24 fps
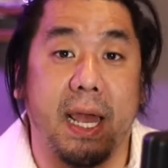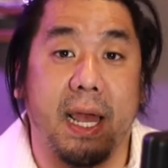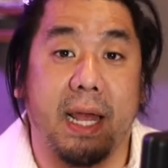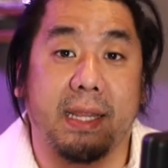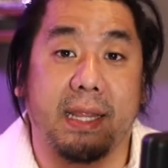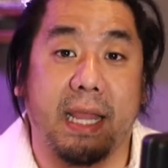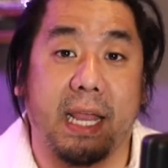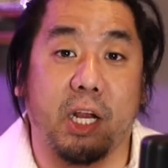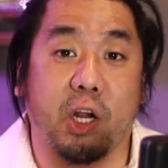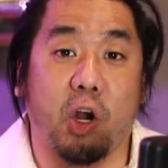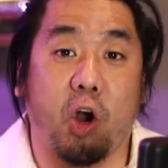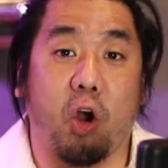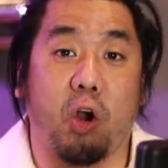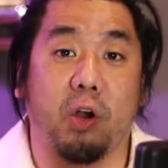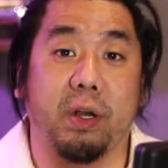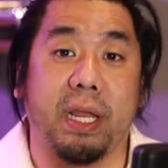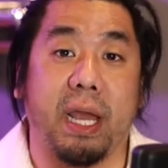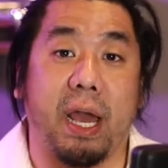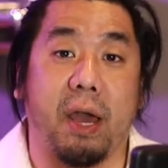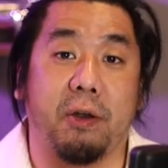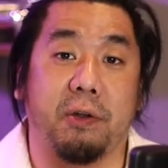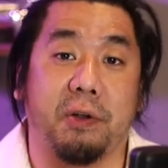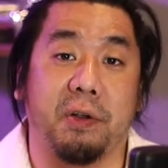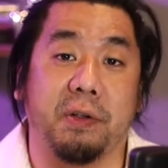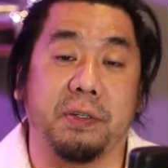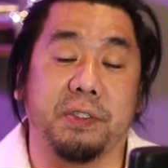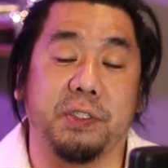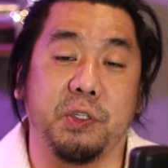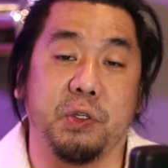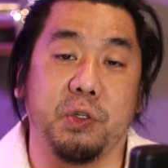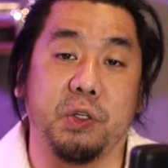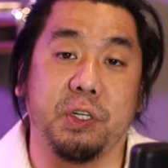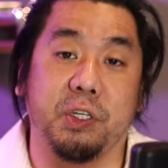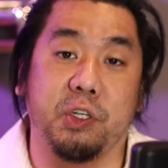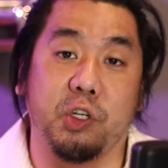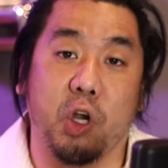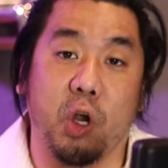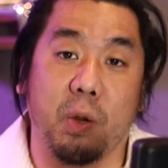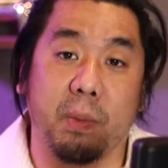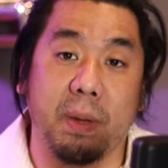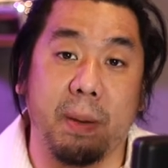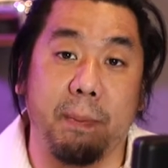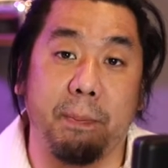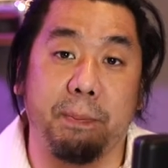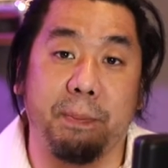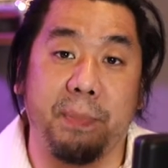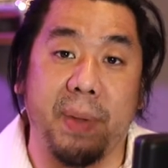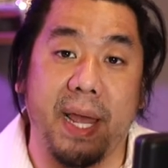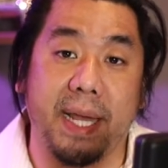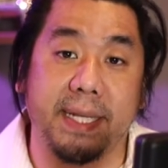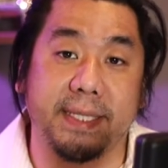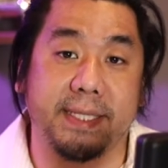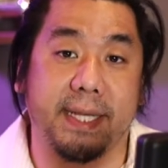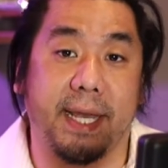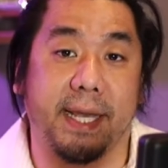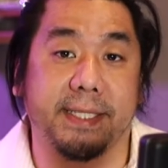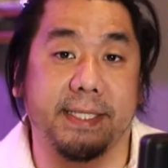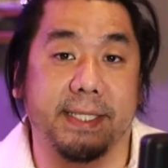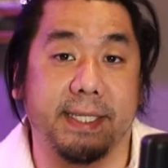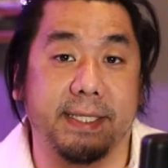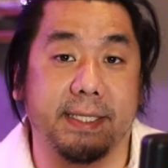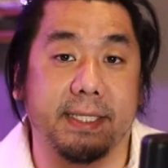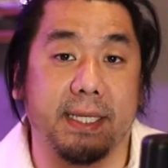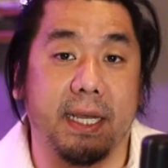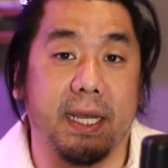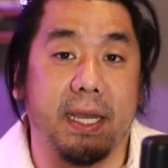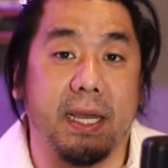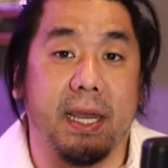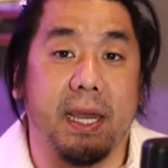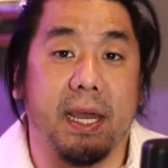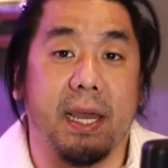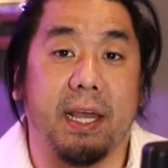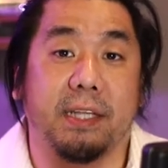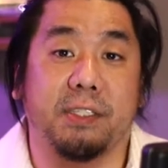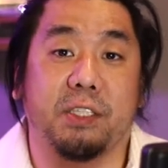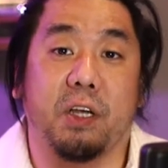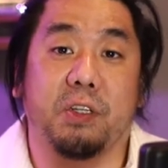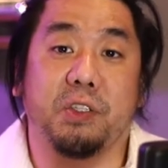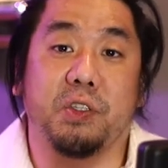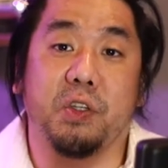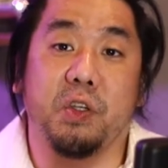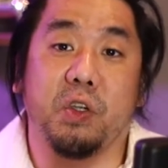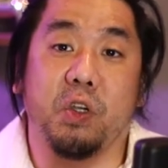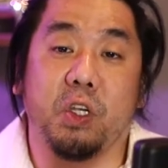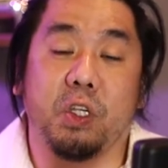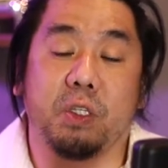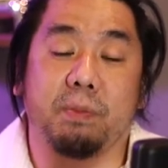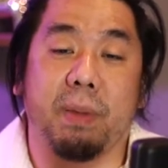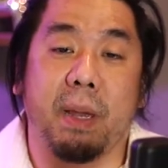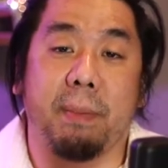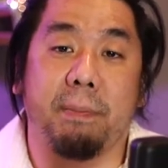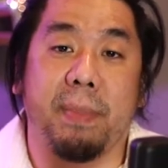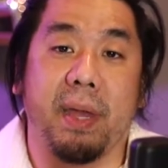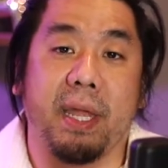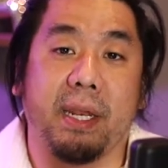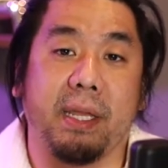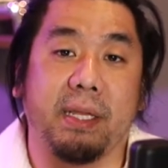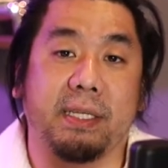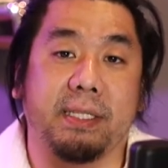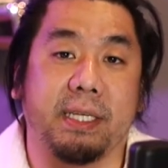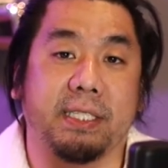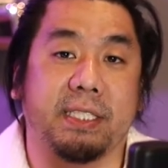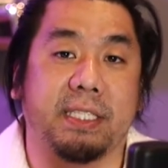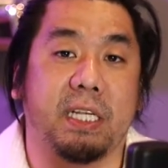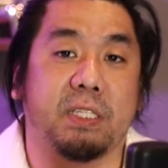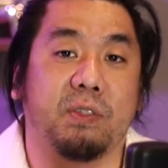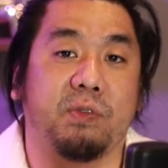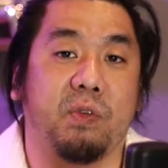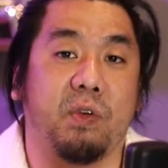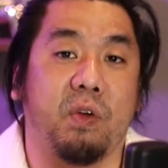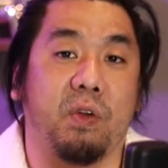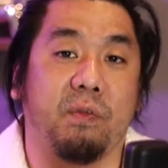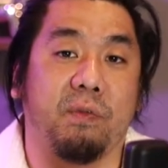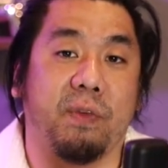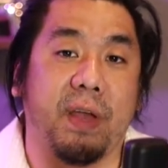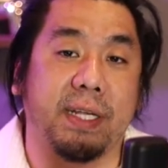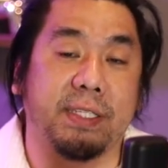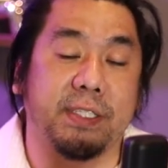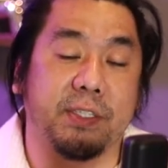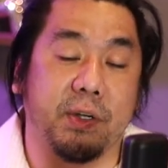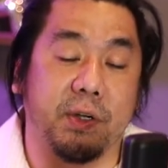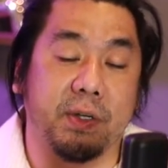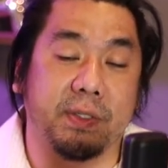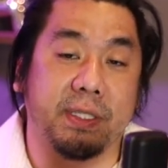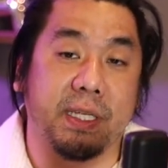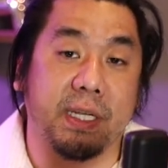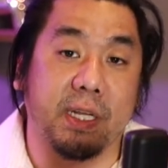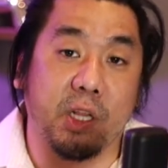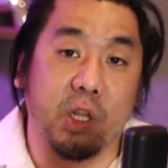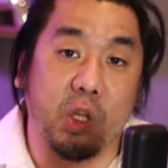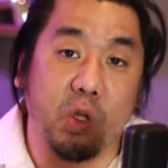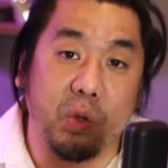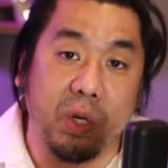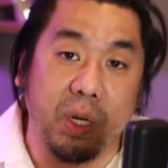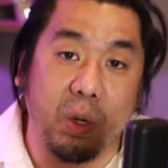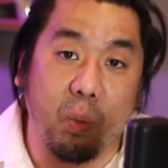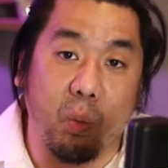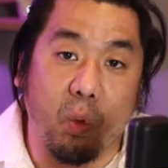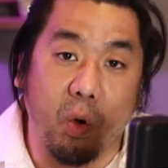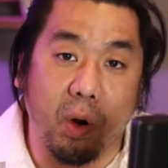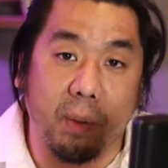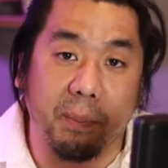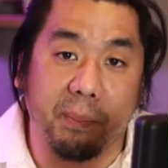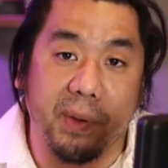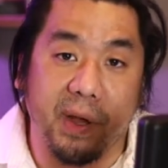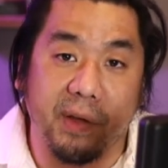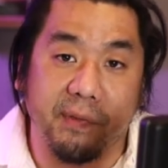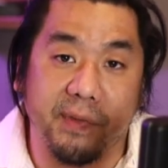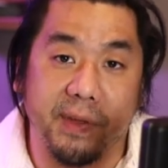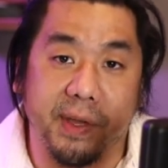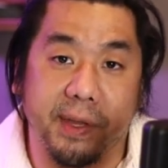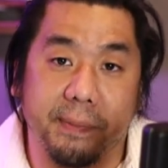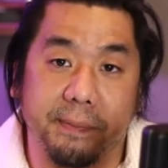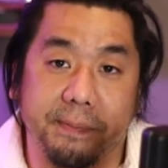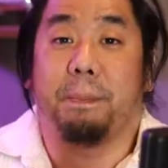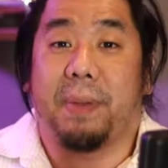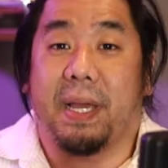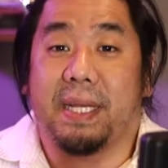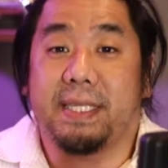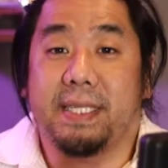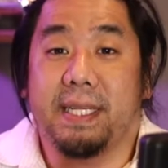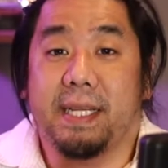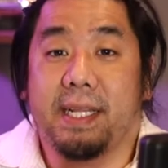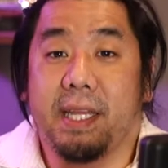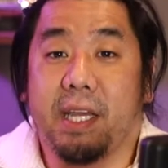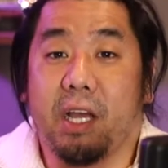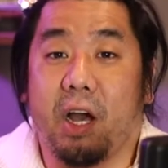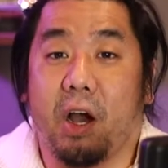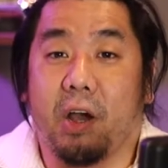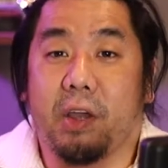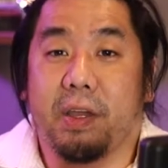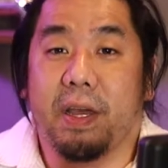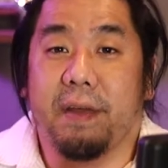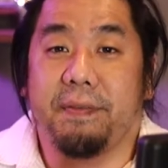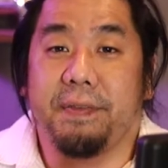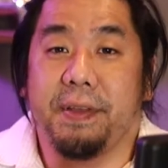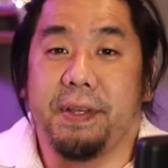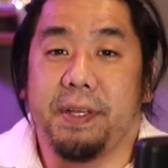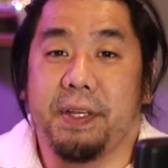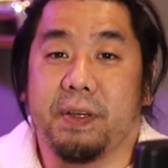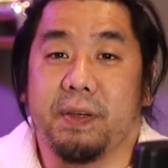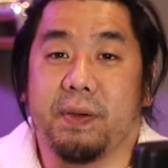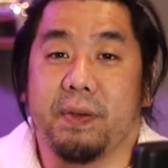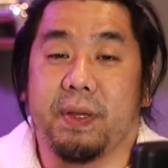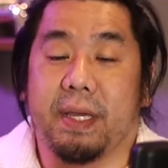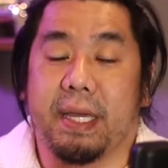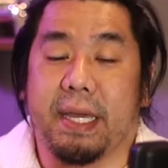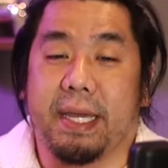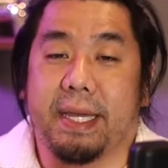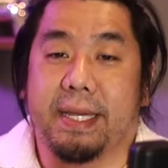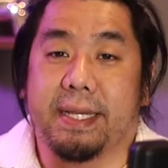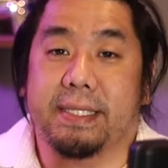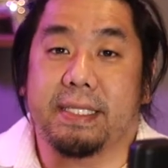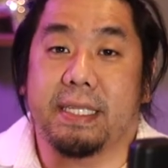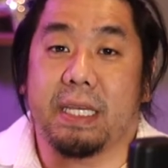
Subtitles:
like card counters to determine bet sizes. It's also used by many successful investors, including Warren Buffett. Basically, all you have to do is